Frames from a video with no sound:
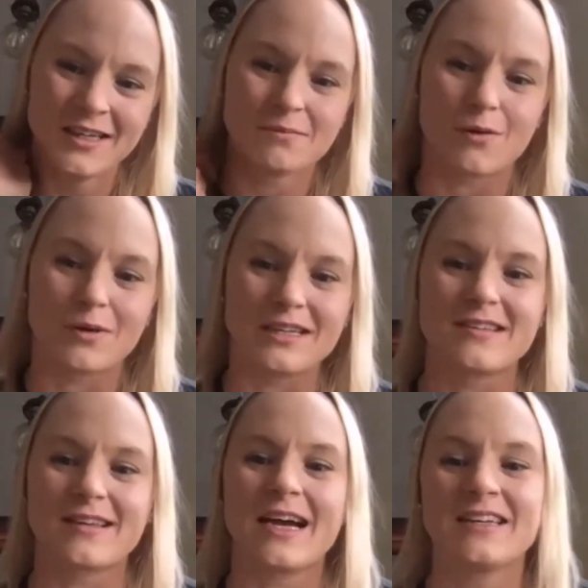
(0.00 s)
But we
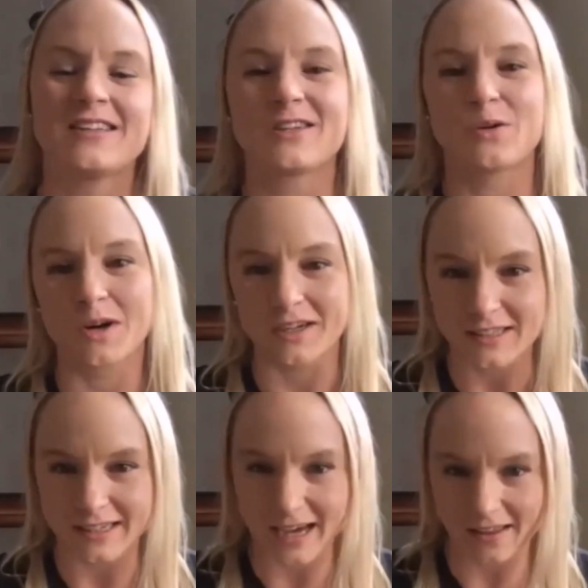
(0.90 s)
decided to work
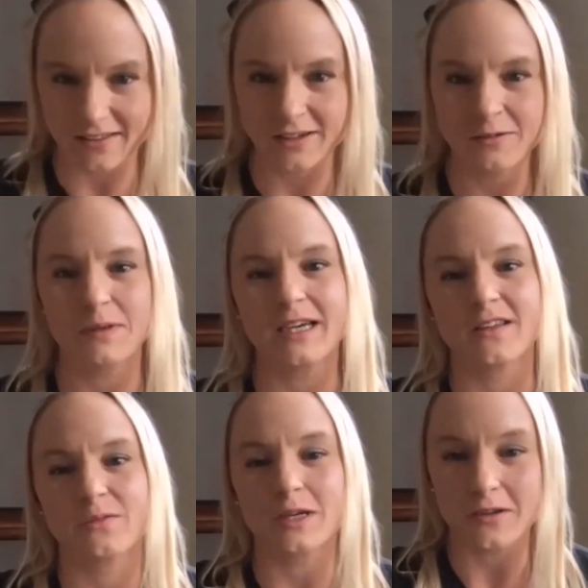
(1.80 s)
together
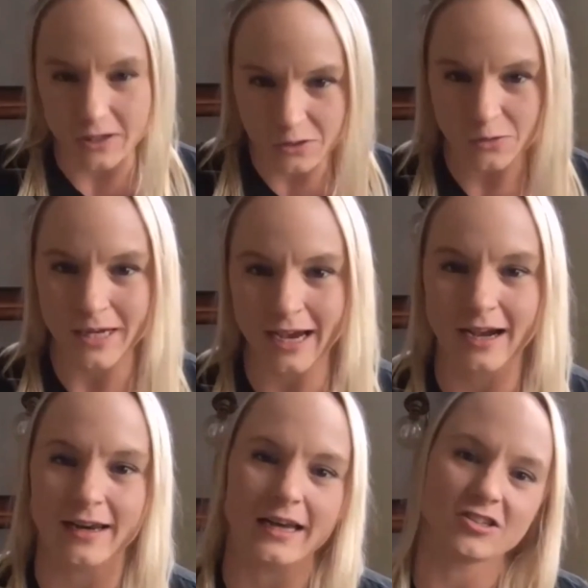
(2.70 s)
because we knew we
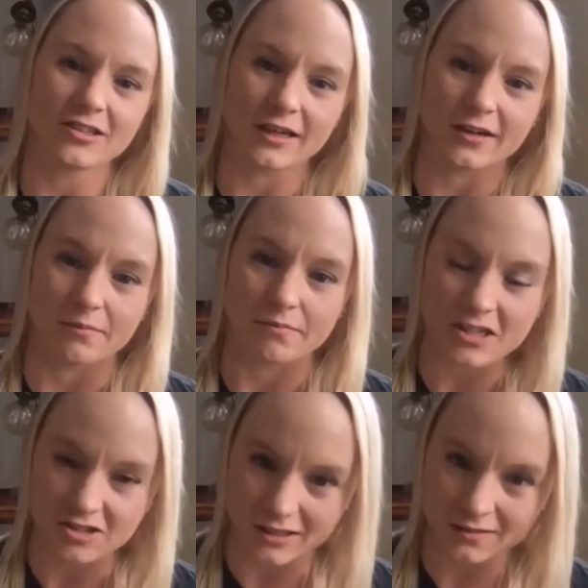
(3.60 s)
had a shared
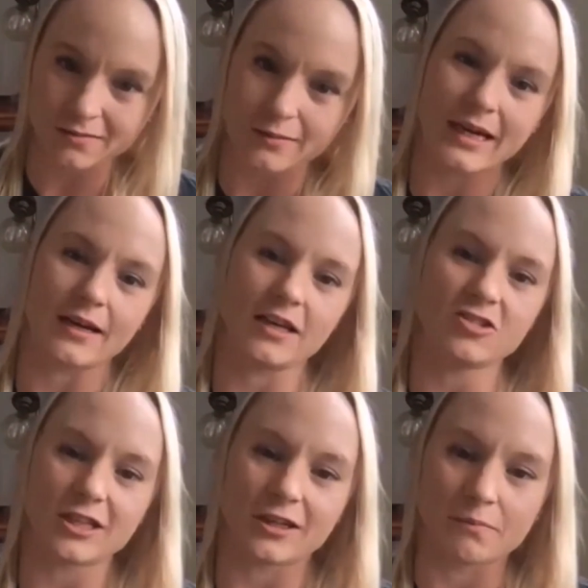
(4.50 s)
mission, we had a
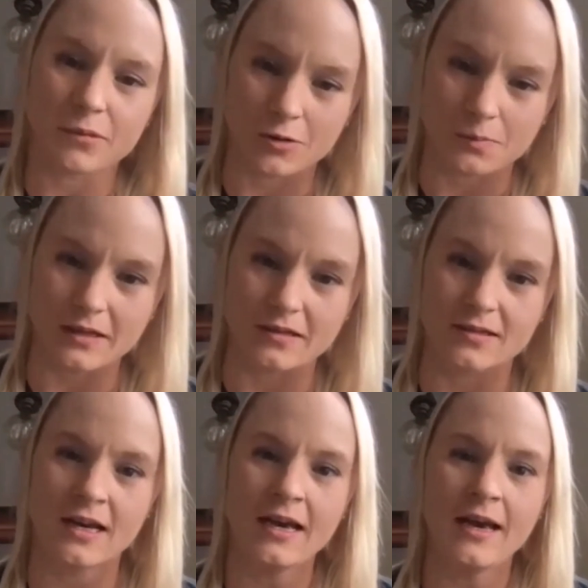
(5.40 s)
shared purpose,
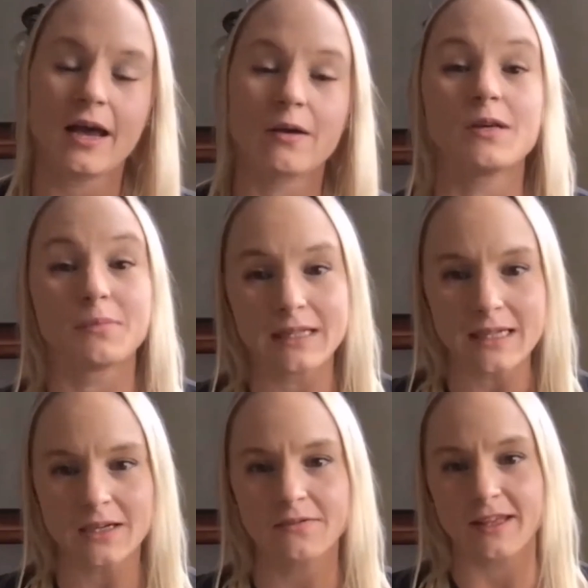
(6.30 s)
and we
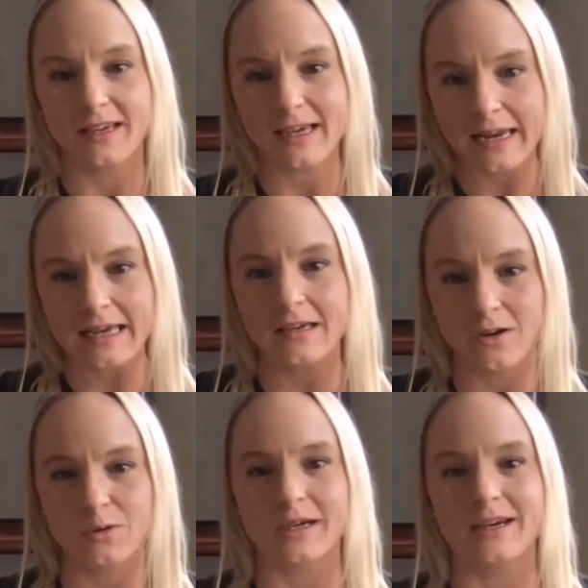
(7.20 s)
believed that getting
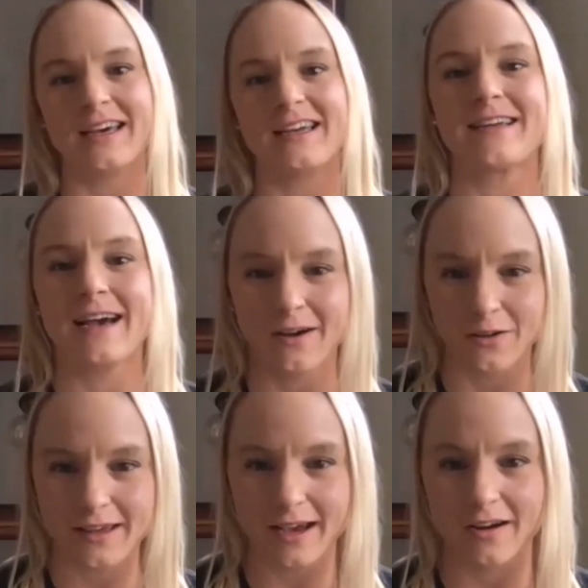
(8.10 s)
yoga into
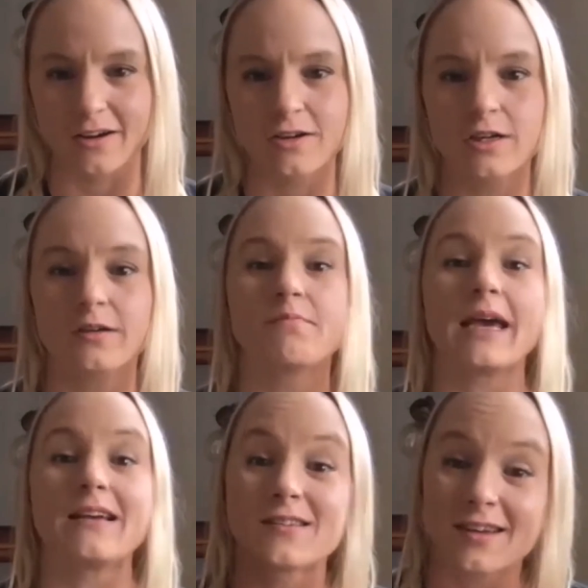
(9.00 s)
healthcare could
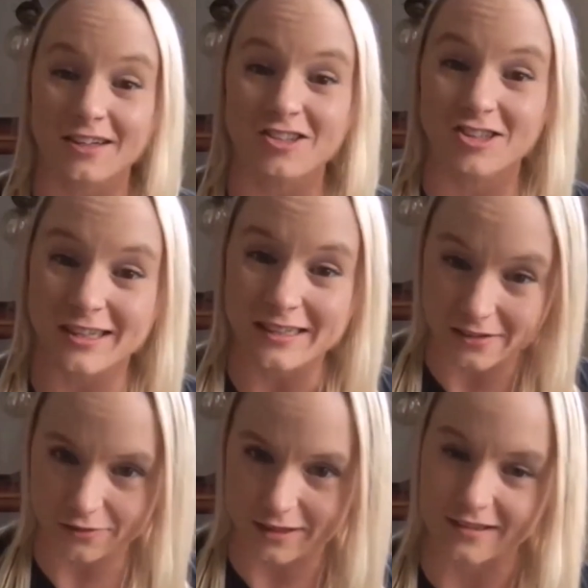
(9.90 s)
make such a
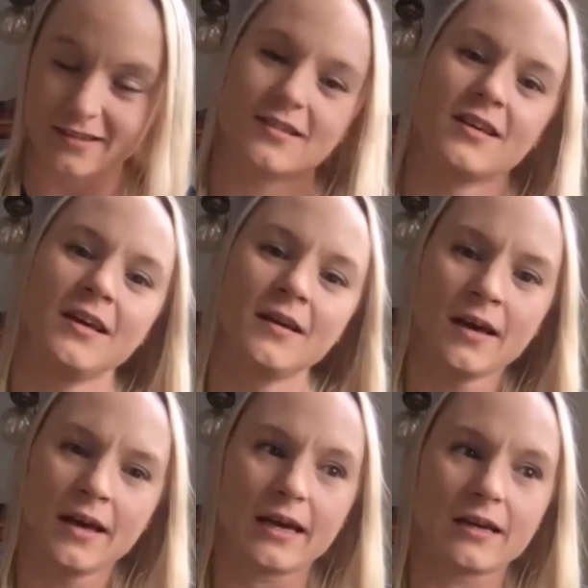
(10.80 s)
difference
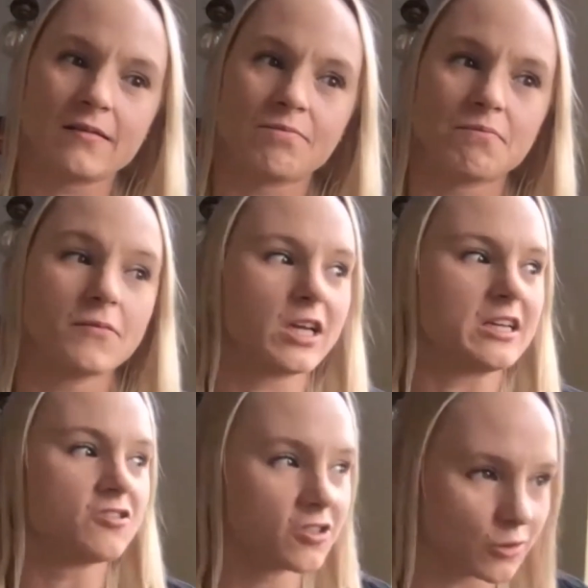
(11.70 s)
in
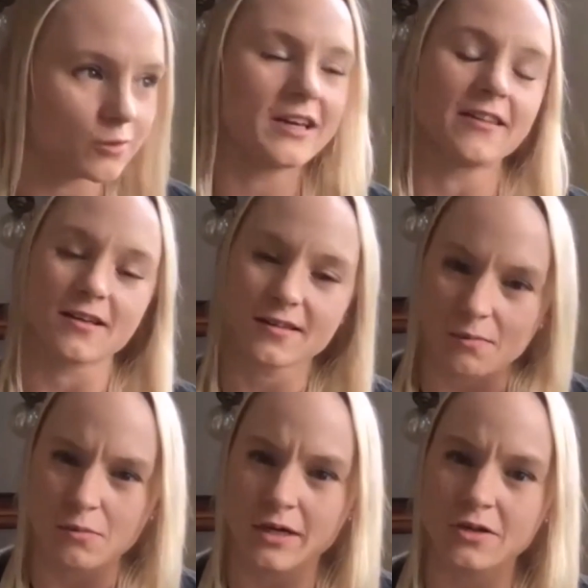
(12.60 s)
ensuring that
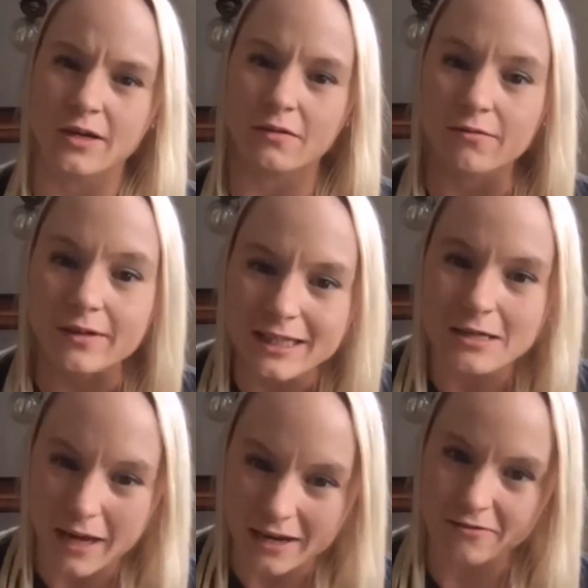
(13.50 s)
someone who can
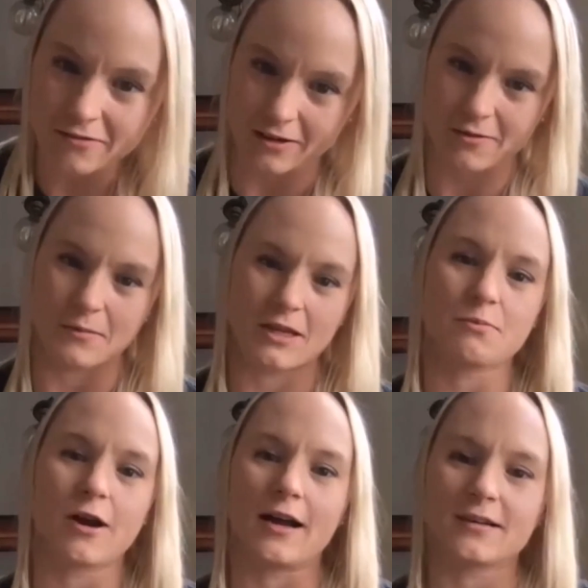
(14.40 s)
really benefit from this
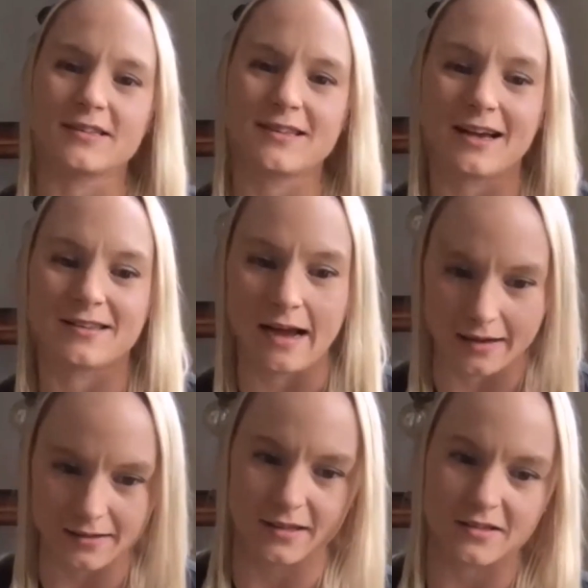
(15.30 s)
practice has
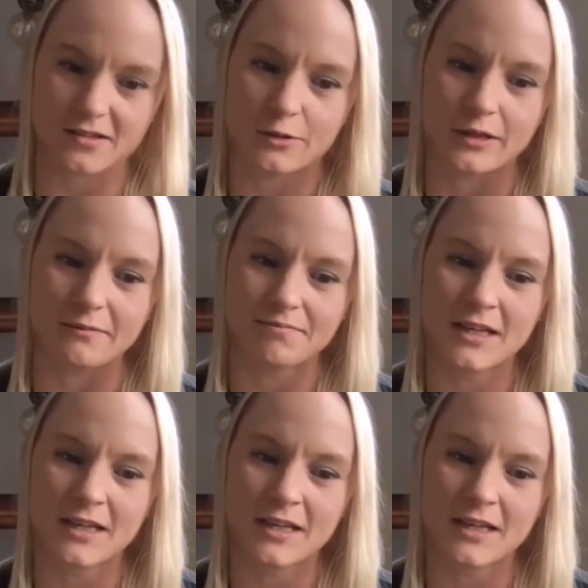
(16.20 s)
access to it.